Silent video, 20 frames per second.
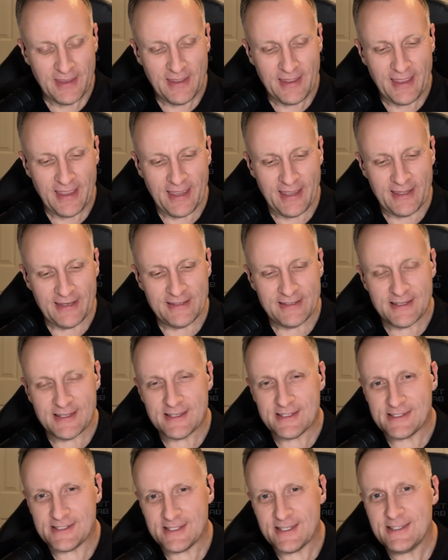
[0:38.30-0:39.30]
And
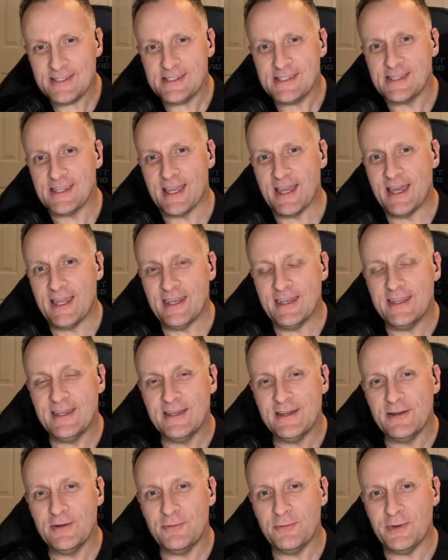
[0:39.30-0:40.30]
since then,
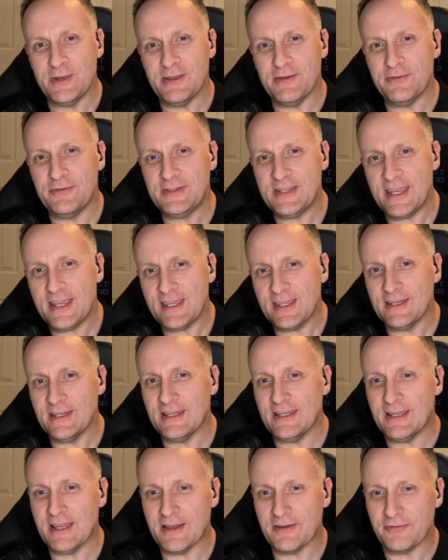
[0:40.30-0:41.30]
we've taken
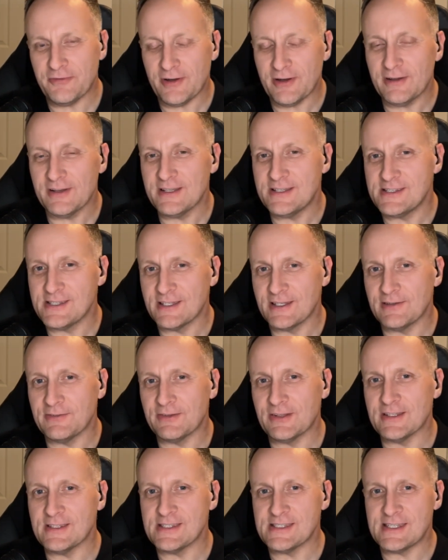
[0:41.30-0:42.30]
a fairly
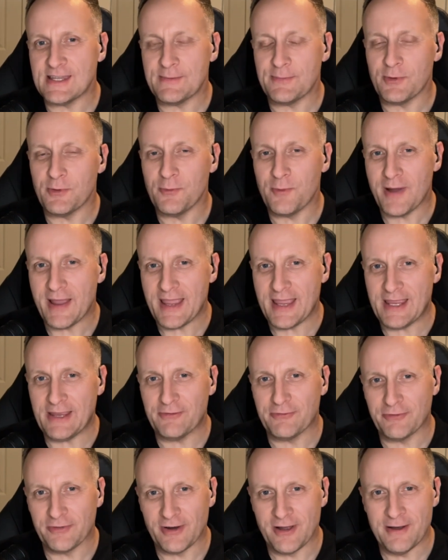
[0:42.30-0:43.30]
significant step
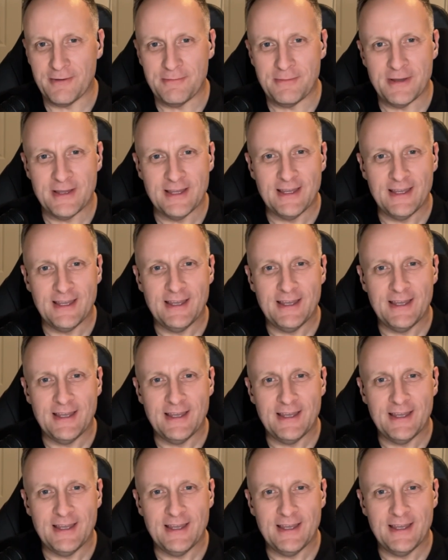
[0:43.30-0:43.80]
away from